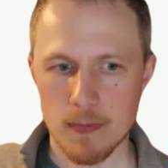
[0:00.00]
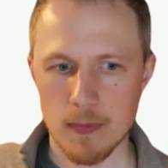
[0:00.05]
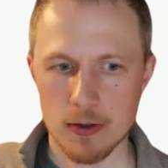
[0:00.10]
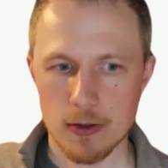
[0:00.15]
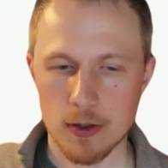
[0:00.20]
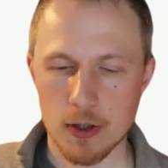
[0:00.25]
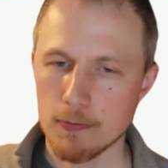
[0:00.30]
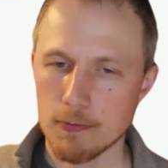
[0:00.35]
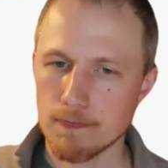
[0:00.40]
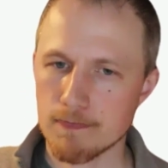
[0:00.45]

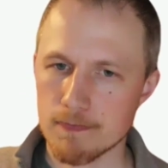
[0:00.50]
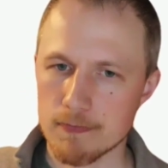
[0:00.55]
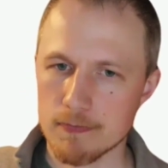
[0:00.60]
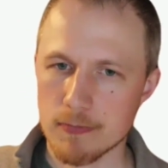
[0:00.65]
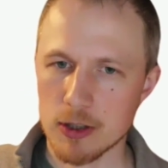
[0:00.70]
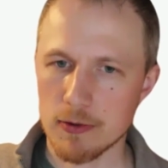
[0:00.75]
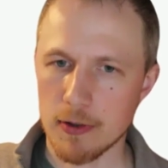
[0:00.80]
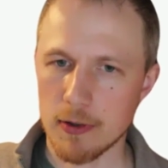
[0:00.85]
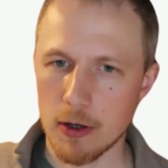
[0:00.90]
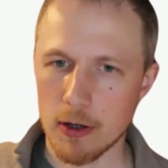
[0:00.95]
So
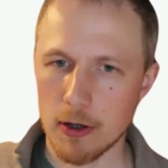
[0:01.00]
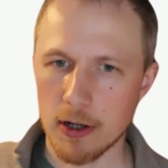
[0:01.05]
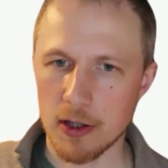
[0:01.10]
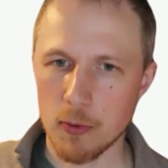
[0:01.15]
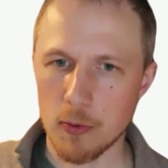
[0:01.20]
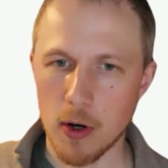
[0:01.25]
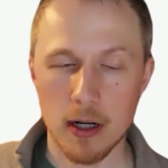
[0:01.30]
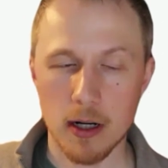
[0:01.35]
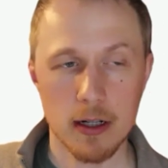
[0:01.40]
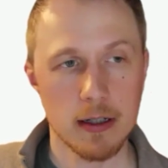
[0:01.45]
you'll vote how you
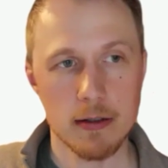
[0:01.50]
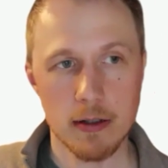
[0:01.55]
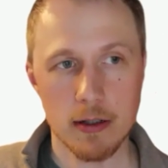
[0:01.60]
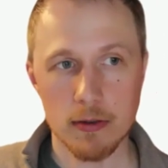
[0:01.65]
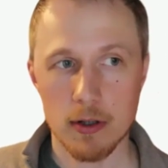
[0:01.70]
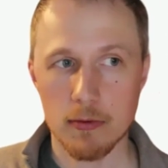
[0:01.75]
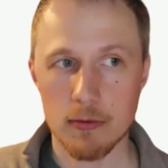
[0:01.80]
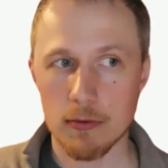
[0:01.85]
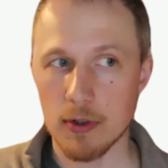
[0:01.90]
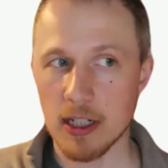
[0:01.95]
want.
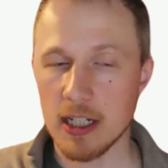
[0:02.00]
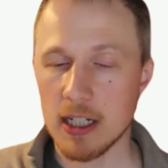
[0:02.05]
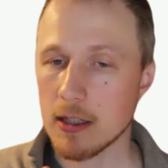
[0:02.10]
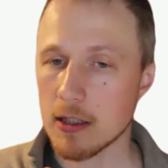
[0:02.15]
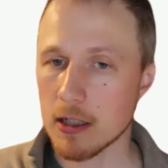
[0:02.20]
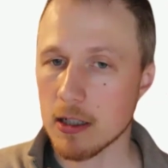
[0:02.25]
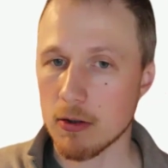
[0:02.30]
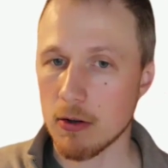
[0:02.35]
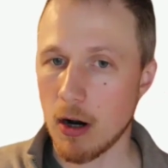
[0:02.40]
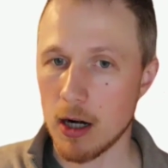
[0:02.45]
Reading
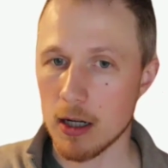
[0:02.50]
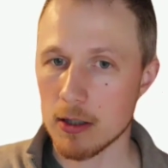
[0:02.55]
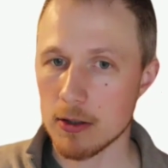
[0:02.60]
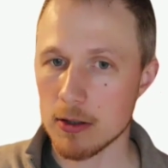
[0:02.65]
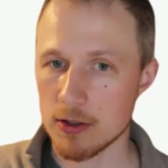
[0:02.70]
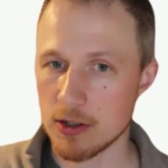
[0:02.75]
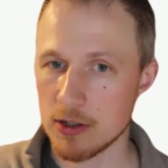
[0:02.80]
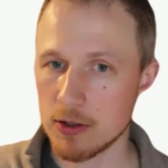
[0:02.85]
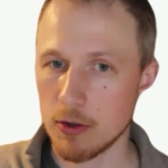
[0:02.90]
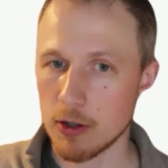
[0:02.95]
the
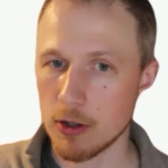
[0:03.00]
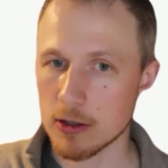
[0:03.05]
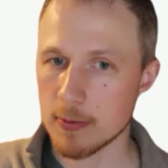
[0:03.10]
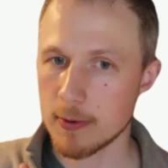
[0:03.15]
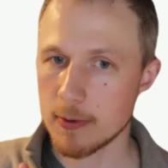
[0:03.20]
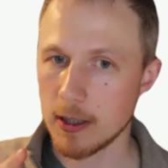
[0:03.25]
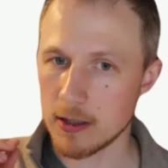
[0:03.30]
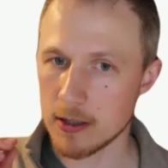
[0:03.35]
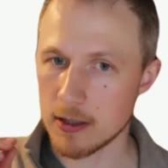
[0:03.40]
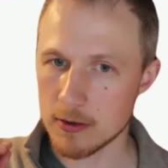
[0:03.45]
Chronicle's
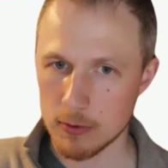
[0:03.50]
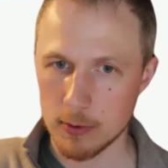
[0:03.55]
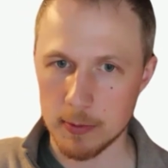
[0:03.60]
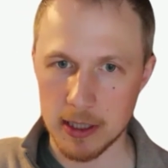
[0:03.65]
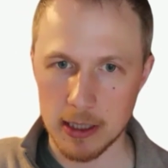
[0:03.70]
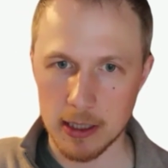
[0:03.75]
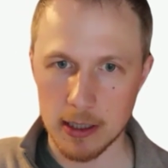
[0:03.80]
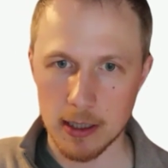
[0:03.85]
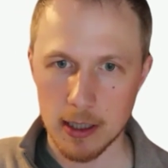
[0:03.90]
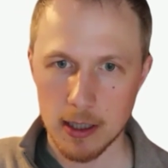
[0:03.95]
endorsement on this will
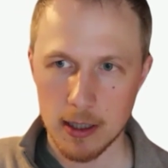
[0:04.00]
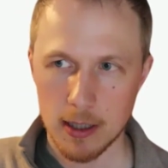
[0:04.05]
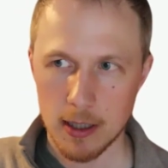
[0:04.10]
be